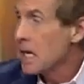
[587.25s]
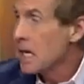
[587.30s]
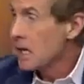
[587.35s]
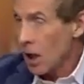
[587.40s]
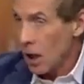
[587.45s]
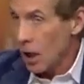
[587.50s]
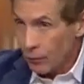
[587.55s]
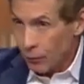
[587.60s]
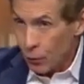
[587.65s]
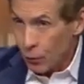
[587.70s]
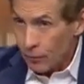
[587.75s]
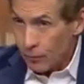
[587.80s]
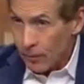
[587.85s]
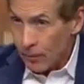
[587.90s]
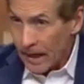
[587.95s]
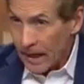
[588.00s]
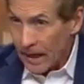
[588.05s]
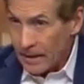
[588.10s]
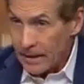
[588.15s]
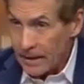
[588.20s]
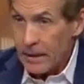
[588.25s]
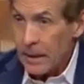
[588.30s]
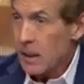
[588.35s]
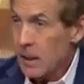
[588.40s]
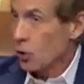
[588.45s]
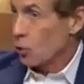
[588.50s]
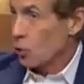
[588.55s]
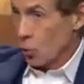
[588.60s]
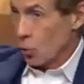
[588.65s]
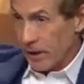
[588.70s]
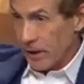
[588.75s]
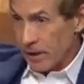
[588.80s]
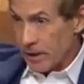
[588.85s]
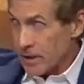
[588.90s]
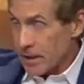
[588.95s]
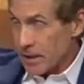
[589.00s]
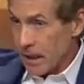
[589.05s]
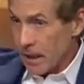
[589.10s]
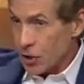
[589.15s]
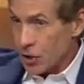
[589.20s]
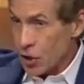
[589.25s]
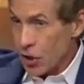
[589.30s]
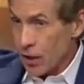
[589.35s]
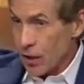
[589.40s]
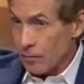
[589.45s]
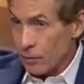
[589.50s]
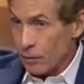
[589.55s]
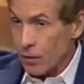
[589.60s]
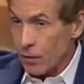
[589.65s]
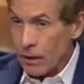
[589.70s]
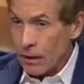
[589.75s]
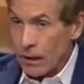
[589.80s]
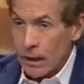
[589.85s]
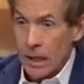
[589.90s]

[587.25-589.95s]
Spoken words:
Cover of Madden, greatest catch ever,